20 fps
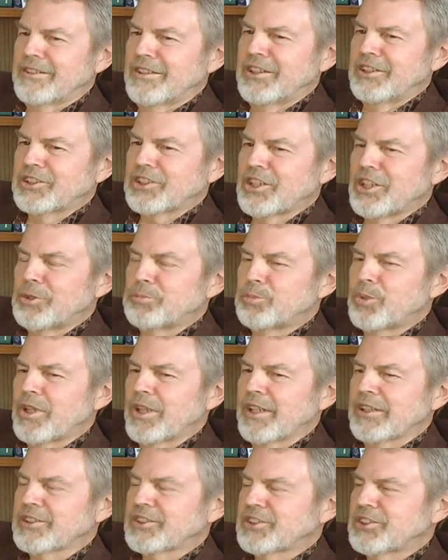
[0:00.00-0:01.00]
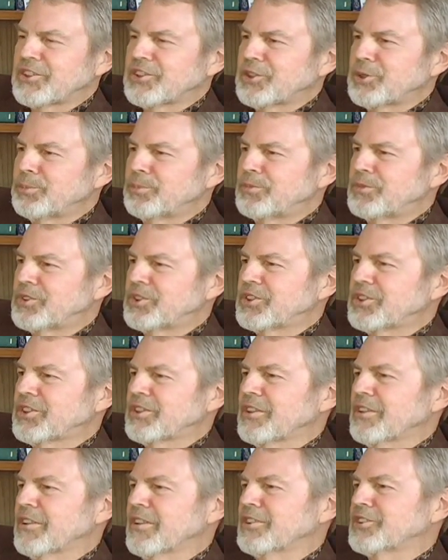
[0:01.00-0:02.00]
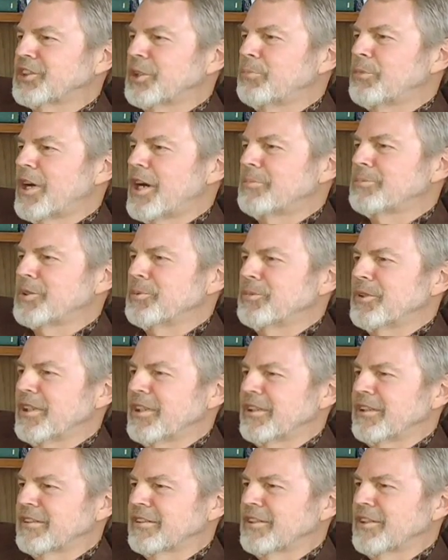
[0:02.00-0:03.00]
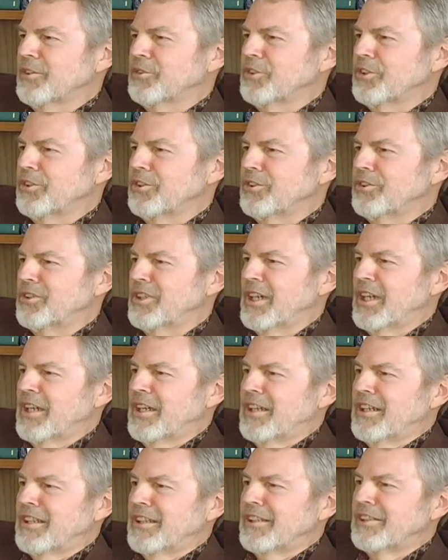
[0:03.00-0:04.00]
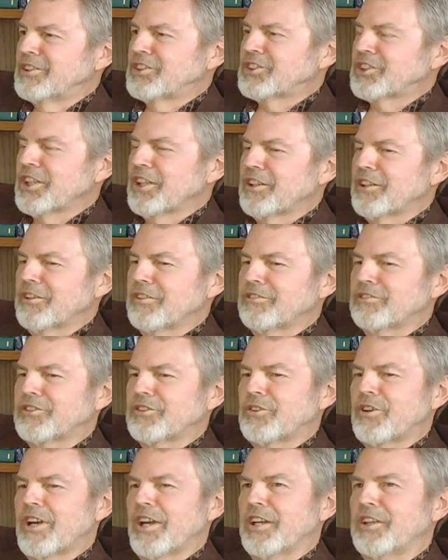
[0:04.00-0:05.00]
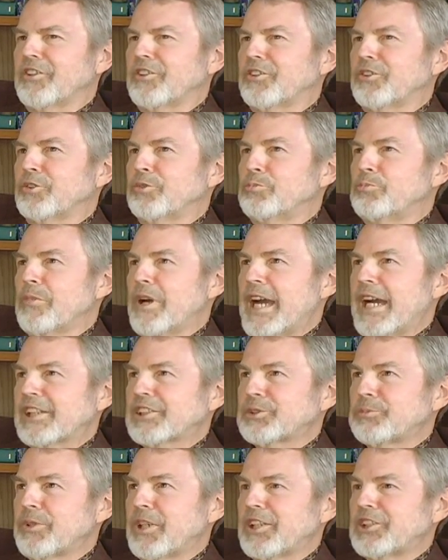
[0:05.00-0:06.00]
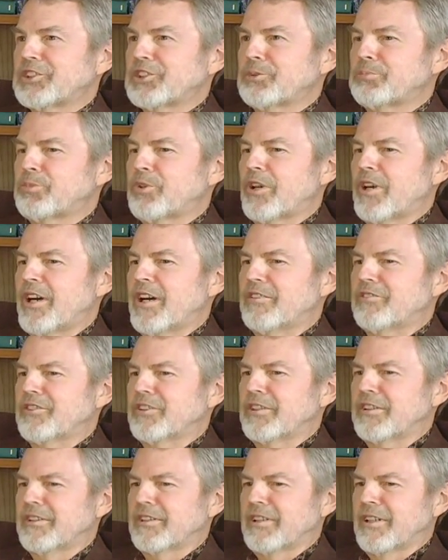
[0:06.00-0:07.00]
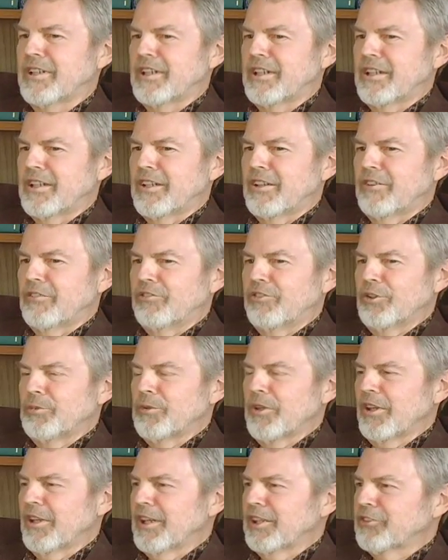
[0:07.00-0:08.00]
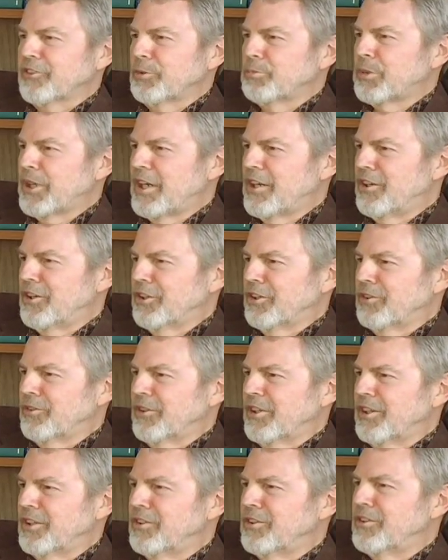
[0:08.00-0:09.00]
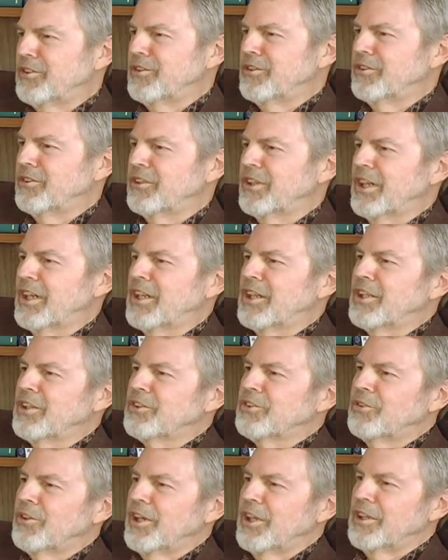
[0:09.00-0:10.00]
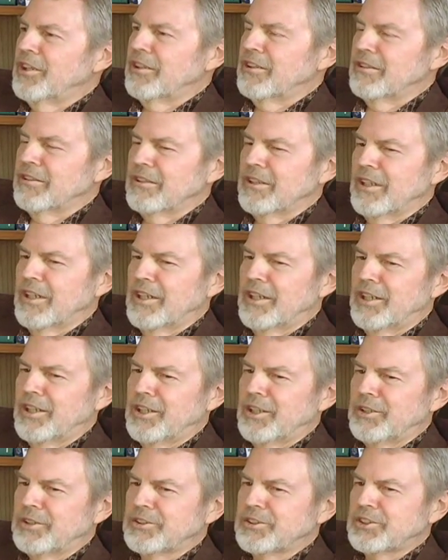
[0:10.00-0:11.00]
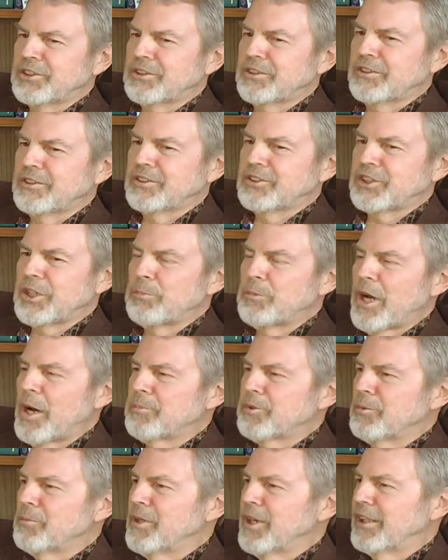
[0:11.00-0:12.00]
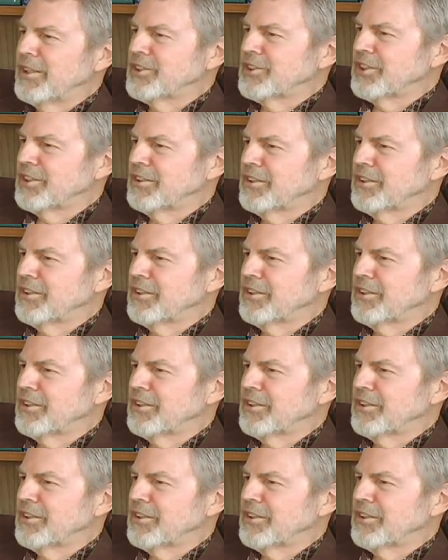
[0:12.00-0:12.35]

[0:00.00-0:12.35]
these complex systems suboptimally, that you, instead of trying to maximize the profit from the electric power grid, you try to uh, suboptimize